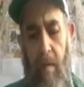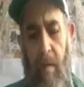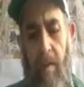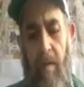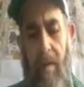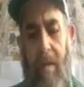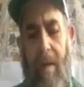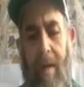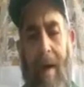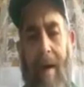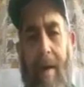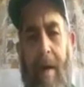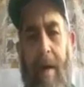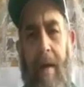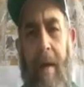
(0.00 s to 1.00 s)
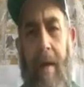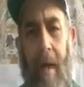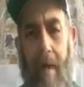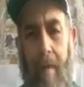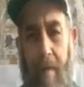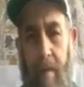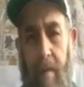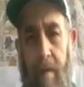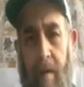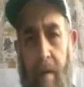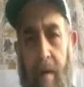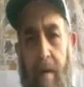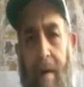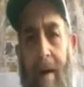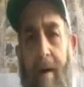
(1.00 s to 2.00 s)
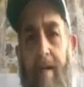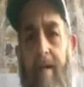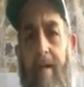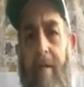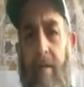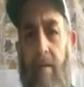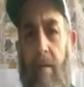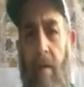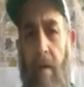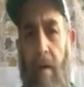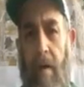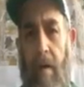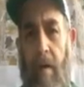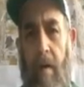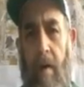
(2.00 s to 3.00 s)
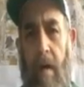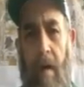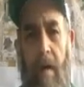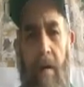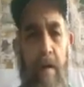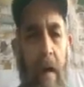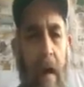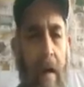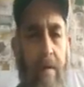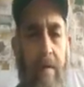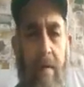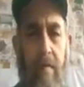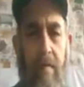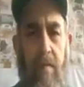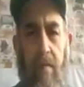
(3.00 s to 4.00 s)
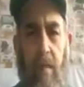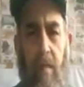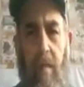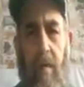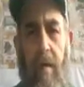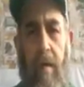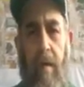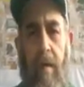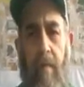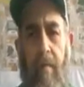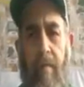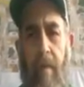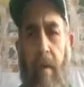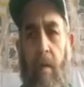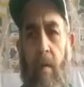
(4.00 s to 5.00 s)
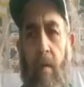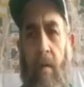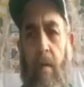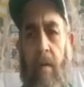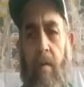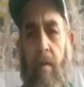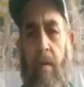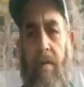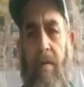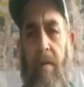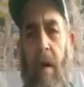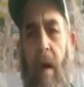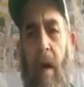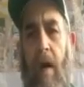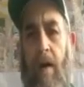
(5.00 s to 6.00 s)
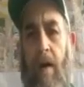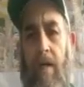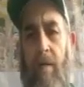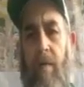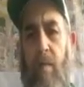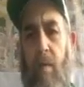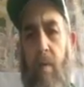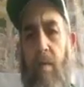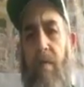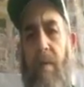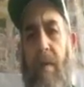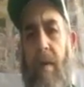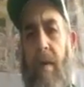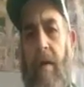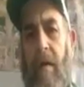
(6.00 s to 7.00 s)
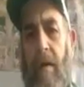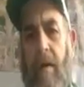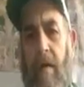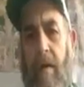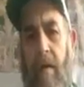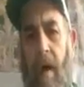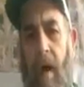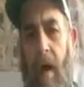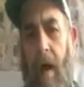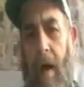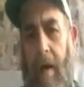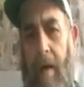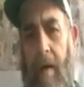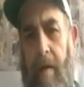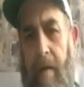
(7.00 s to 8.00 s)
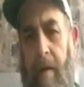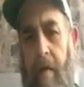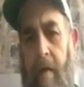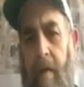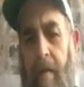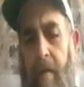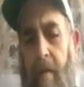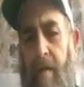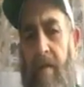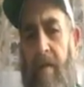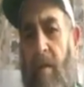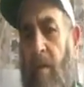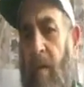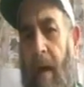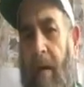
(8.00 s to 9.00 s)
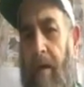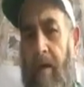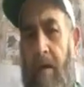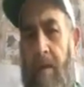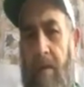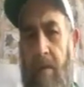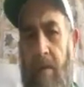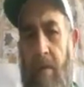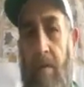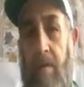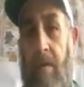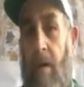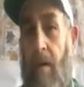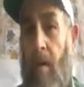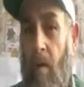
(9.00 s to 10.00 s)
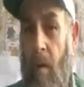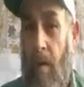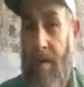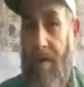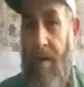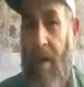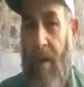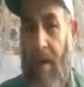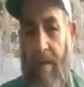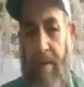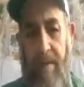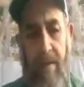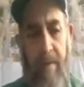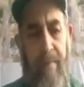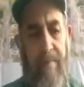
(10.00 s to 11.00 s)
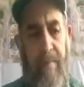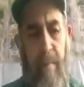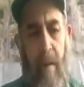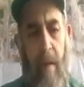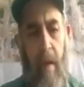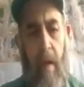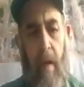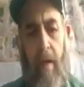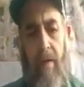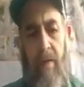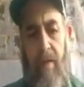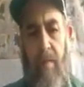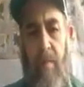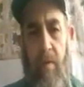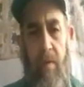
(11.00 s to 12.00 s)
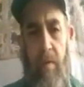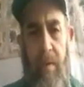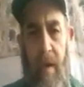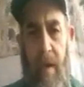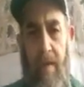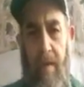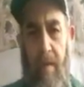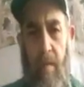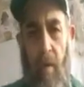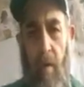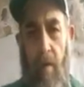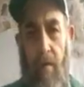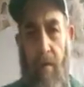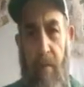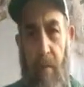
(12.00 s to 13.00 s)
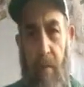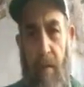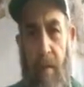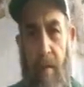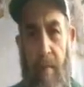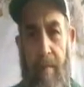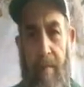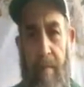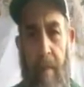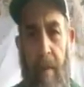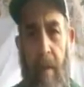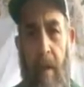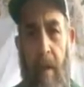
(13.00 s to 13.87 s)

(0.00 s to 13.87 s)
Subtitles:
called the Ananei Kavod, the clouds of glory. Clouds of glory was God's moving hut that surrounded the Jews on all sides, smoothed out the road for them,